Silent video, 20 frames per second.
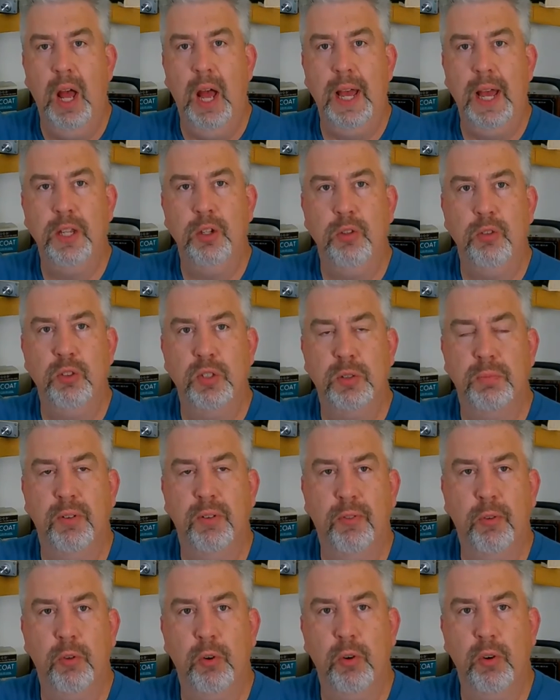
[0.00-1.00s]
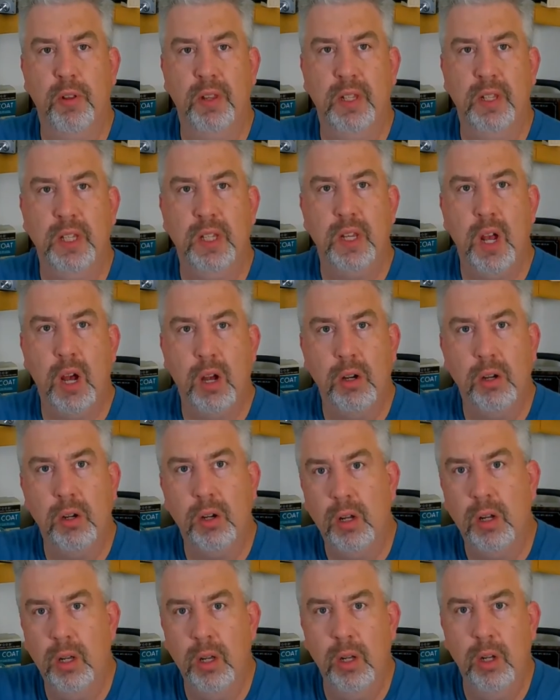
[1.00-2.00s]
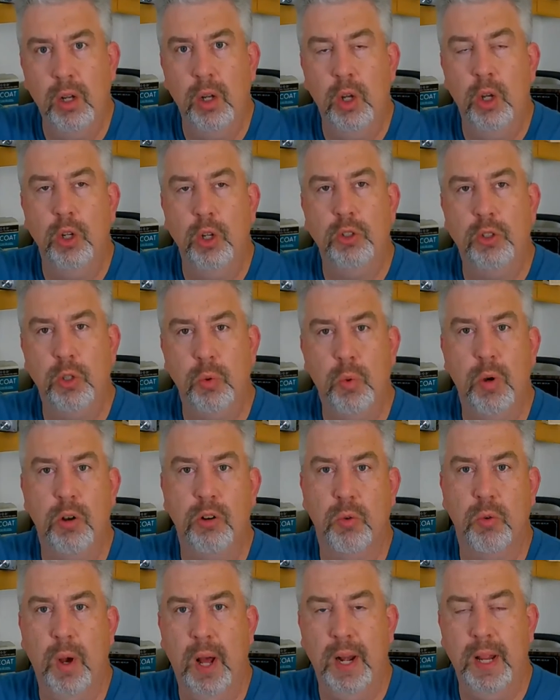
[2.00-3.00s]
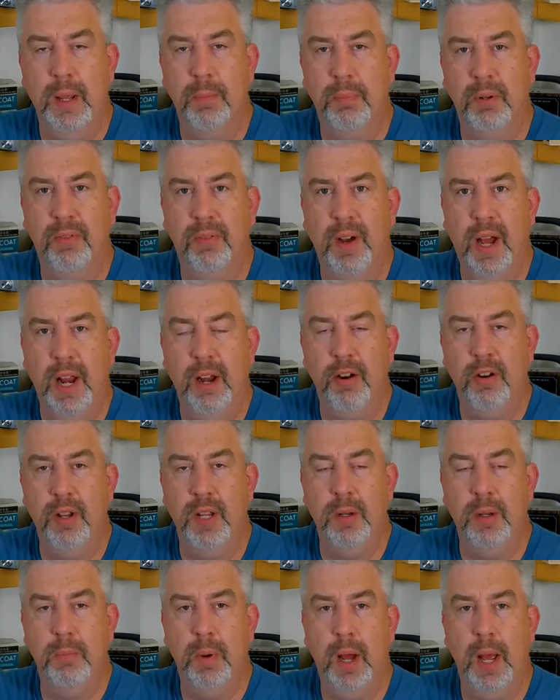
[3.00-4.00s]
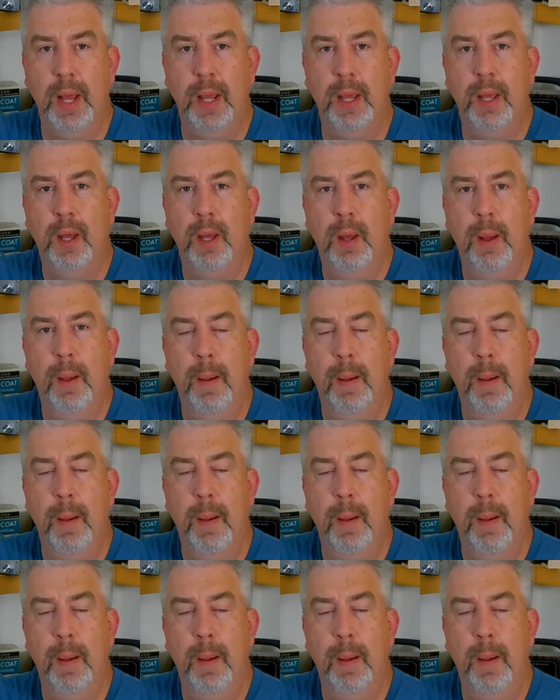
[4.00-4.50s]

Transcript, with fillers: I used before the young 200-watt amplifier in my